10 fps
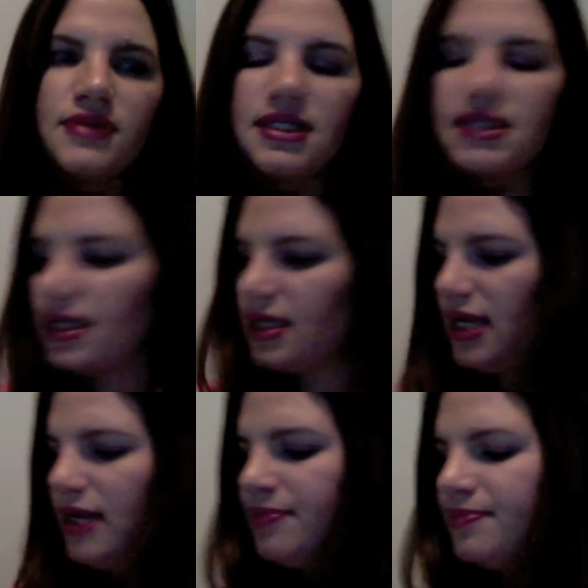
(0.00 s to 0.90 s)

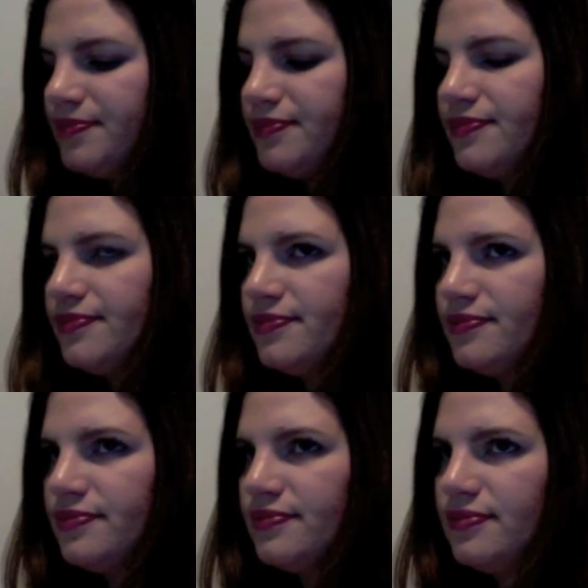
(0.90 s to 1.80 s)
Sunday
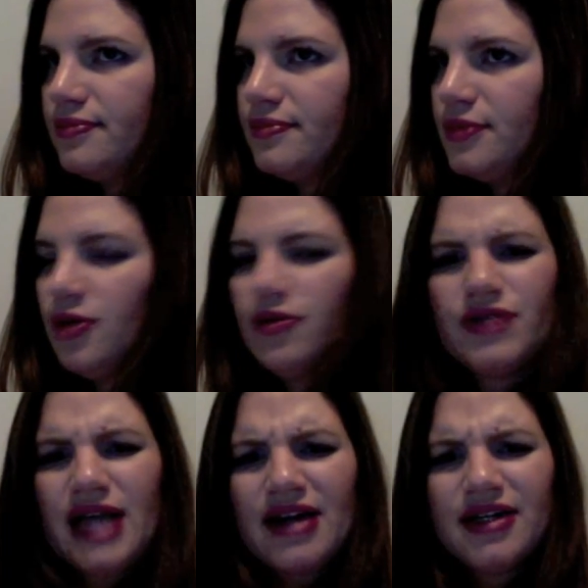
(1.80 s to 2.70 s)
or
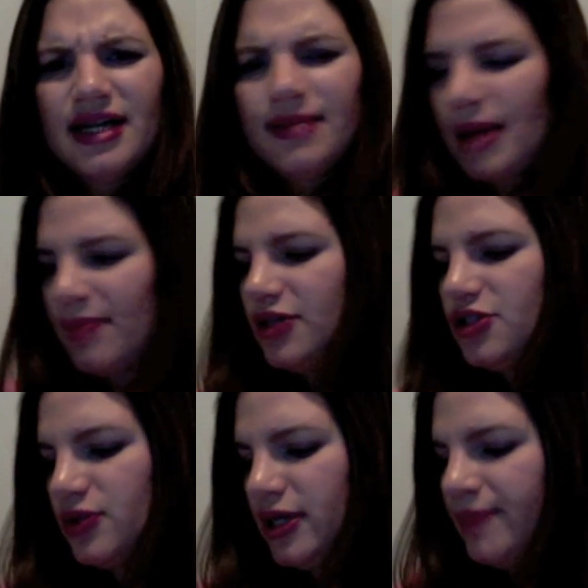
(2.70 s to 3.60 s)
Saturday. I'm not
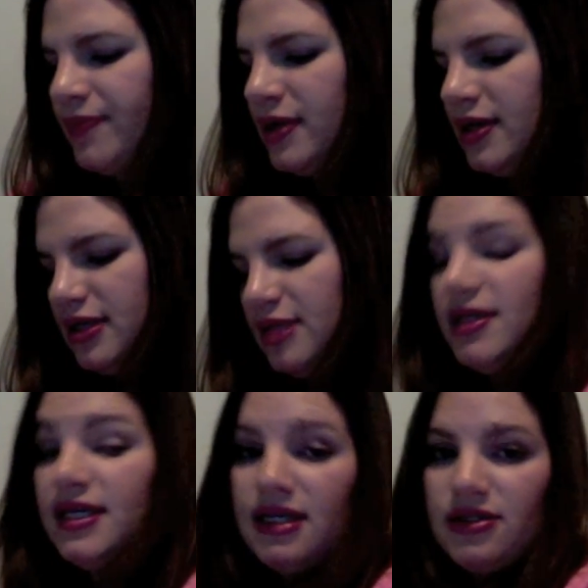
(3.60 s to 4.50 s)
sure. Let me
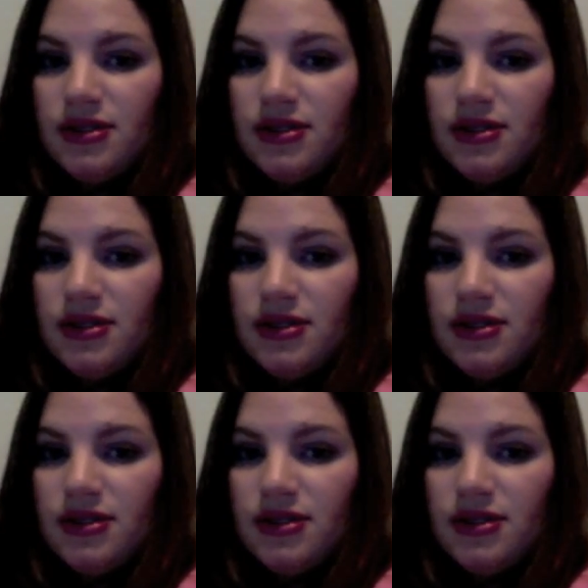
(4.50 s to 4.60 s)
again do the